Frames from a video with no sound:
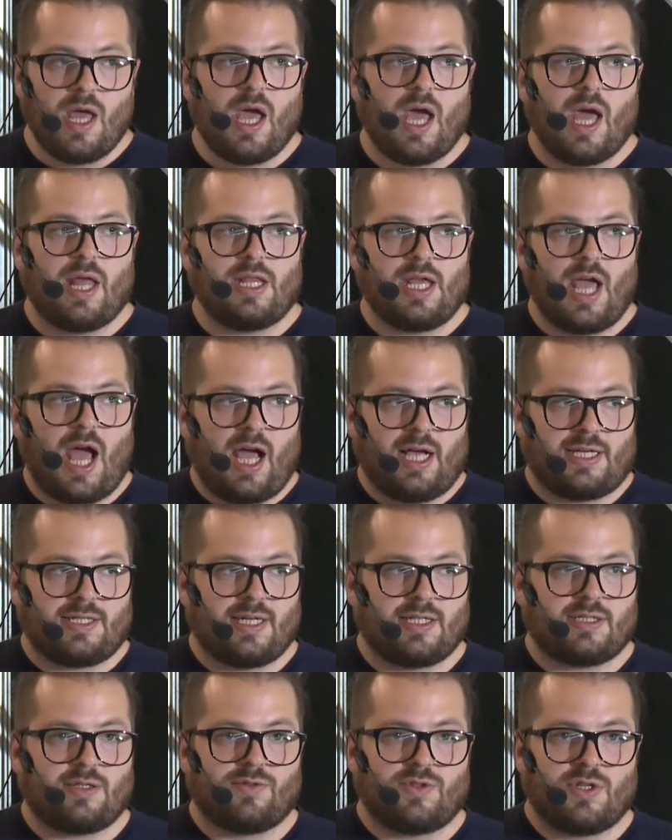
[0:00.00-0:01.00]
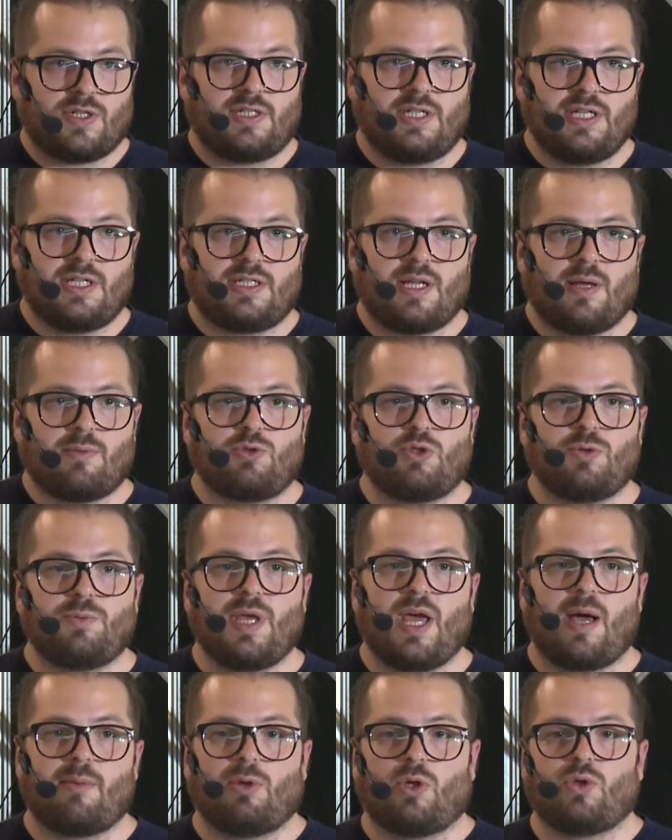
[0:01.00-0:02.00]
and the access of the system to
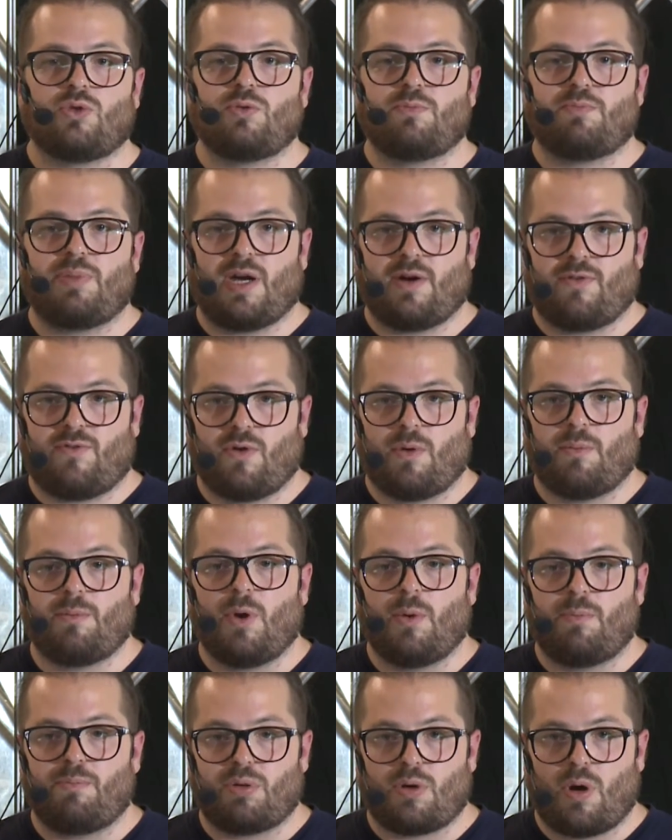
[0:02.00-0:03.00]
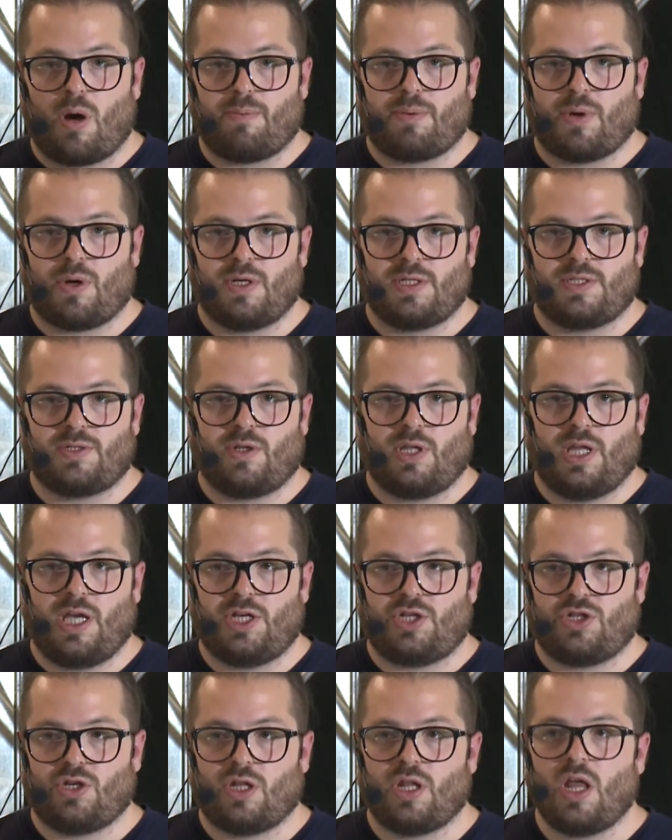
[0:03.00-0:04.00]
be able to perform a proper
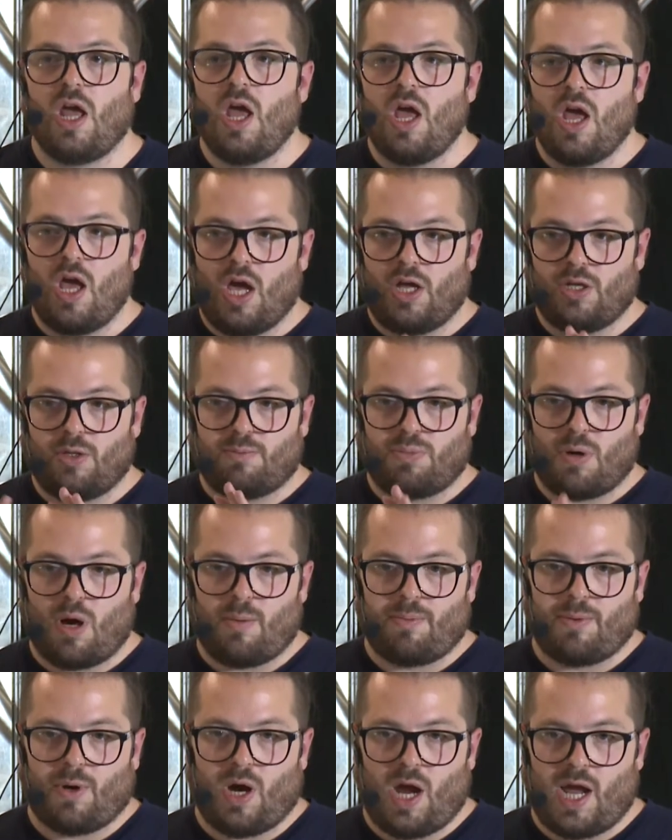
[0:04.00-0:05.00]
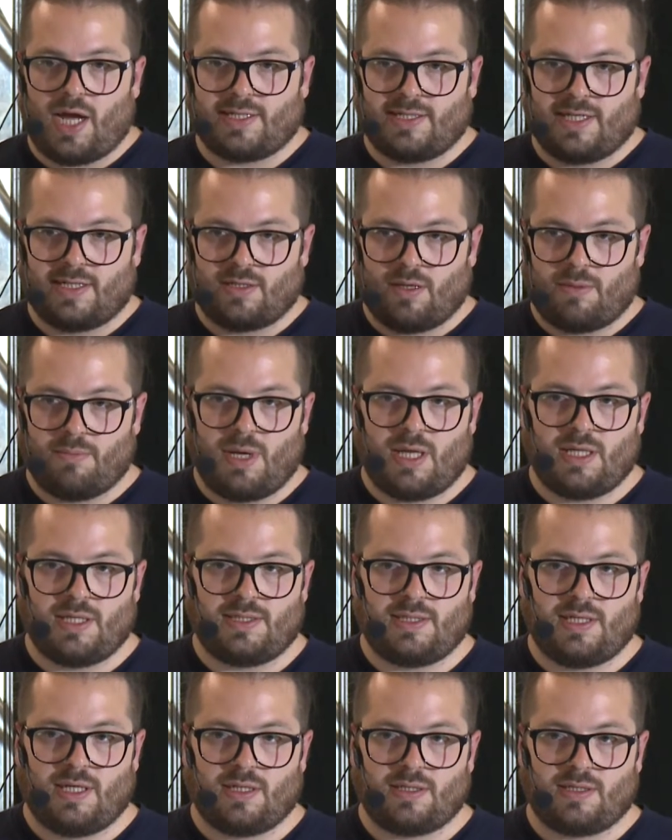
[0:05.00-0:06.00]
isolation and a proper access on many
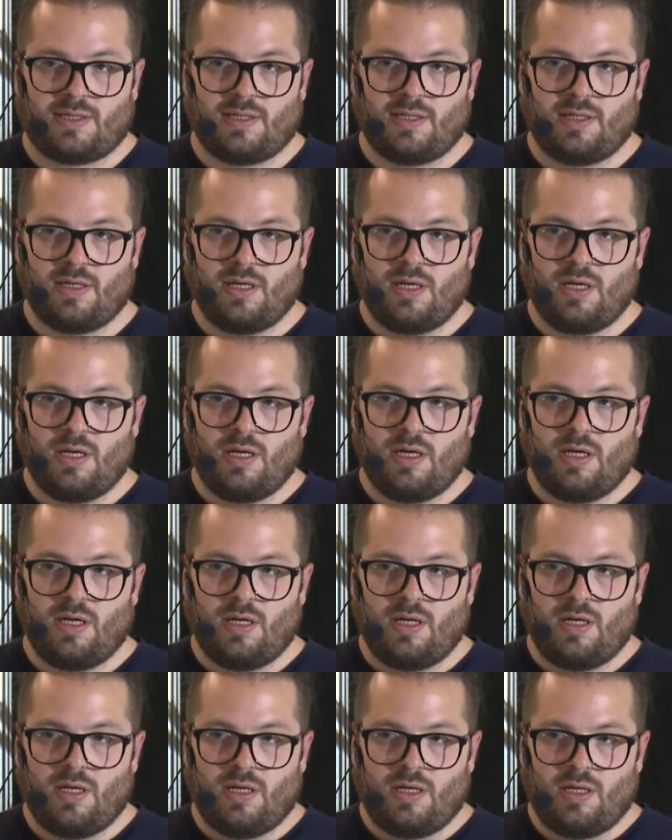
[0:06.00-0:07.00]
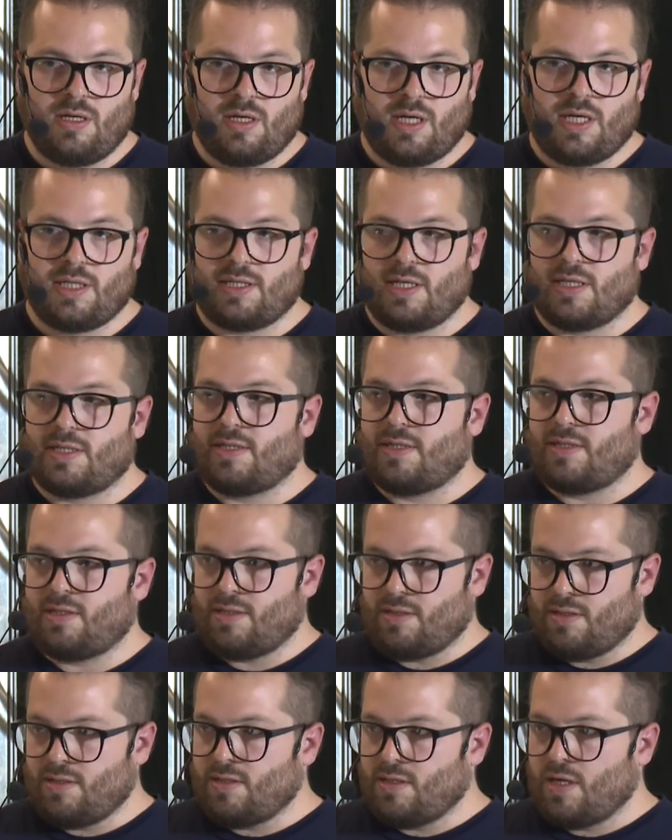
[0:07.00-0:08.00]
things.
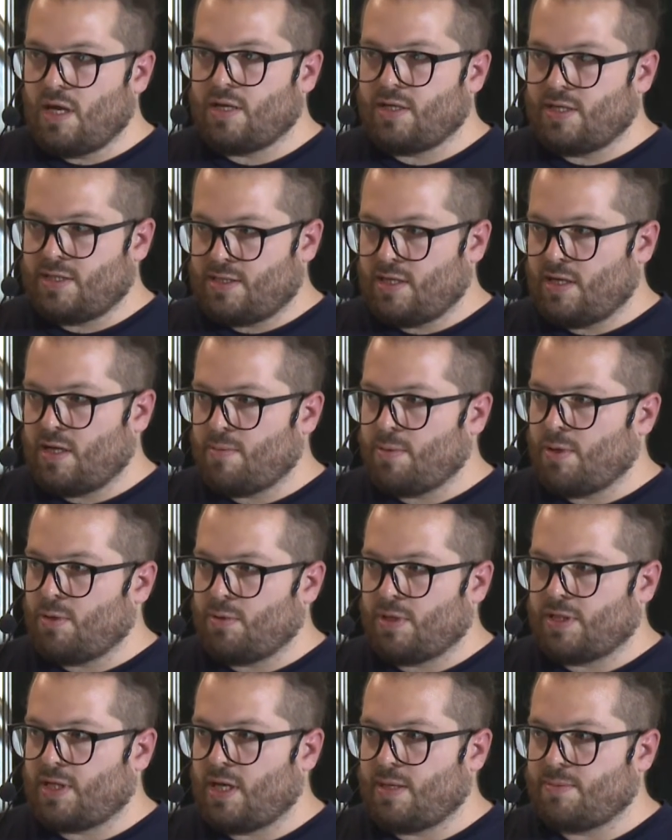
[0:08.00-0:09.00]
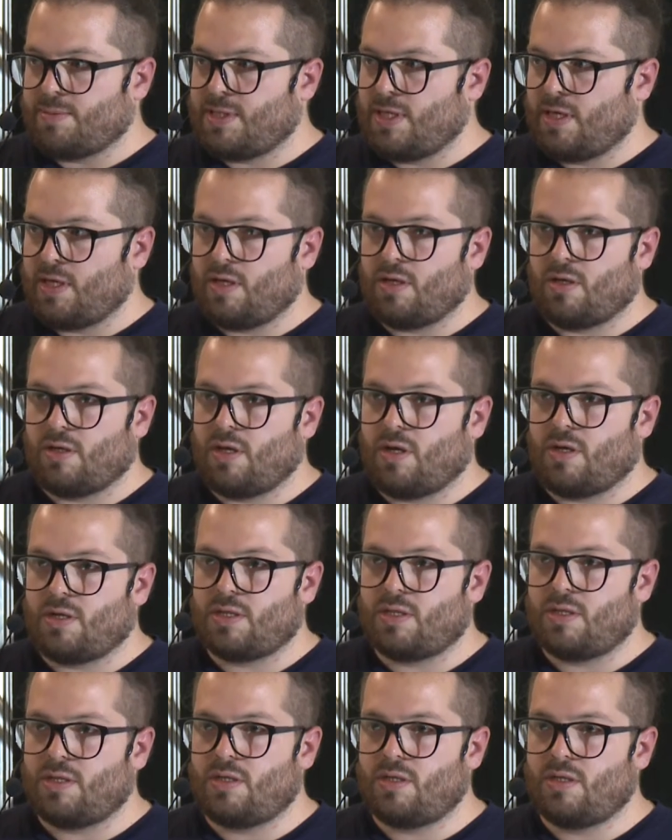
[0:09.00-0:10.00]
It's understandable what I am saying or
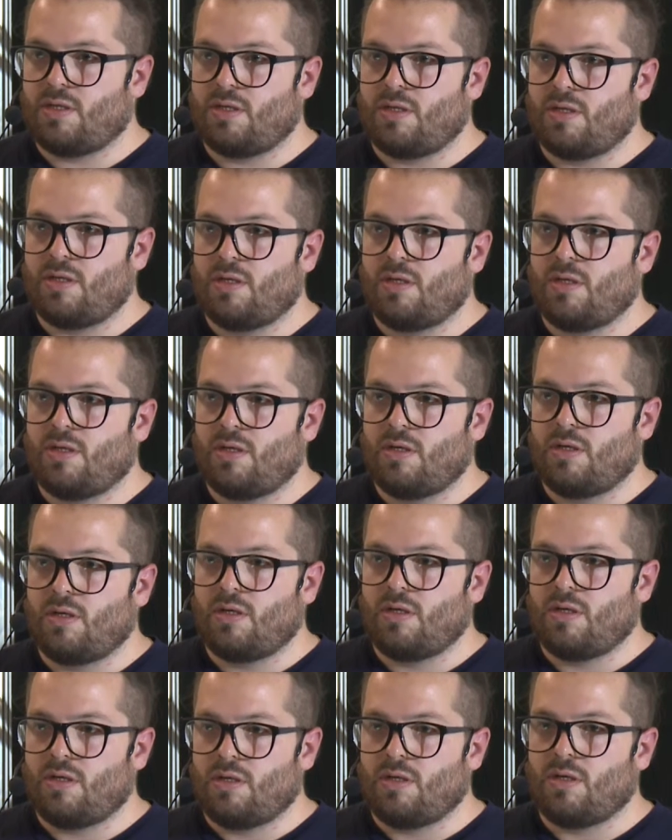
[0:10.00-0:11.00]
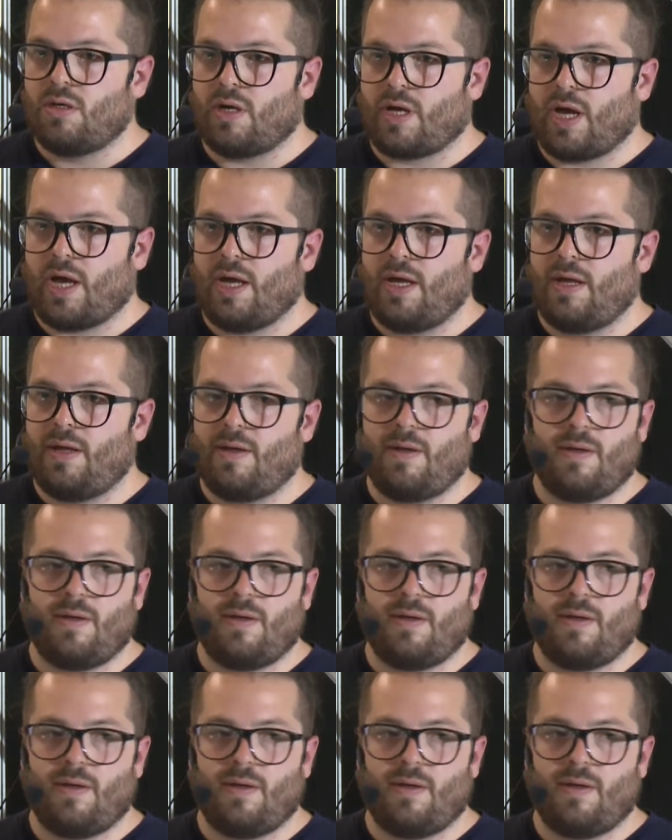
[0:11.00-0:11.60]
not? Okay?